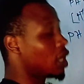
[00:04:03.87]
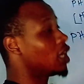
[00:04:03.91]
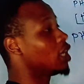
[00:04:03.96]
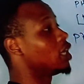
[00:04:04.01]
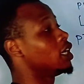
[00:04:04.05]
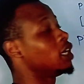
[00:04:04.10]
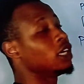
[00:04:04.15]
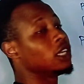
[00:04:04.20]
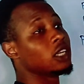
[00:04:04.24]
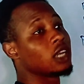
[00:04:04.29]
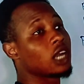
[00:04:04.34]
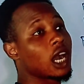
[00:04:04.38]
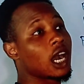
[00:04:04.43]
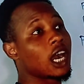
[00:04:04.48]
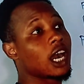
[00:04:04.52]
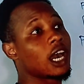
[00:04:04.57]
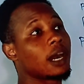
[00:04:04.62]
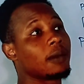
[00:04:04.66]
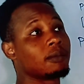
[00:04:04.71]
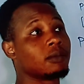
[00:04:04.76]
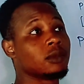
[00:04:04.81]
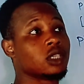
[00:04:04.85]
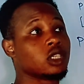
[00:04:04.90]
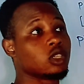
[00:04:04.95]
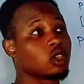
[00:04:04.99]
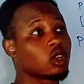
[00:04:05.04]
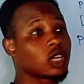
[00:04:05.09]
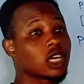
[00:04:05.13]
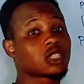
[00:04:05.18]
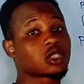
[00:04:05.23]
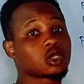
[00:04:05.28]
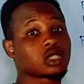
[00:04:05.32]
in
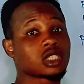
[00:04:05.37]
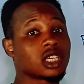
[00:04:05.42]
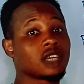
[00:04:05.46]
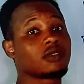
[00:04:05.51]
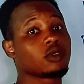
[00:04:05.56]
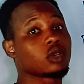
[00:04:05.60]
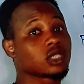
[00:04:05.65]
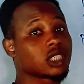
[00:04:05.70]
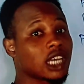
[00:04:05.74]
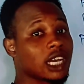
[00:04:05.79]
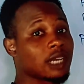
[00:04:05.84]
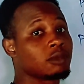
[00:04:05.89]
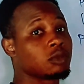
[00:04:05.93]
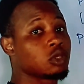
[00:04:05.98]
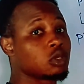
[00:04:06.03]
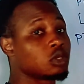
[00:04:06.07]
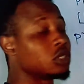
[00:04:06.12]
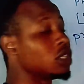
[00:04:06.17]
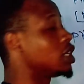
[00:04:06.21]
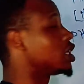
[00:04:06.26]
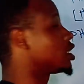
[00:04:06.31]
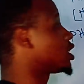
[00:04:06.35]
order to save your time during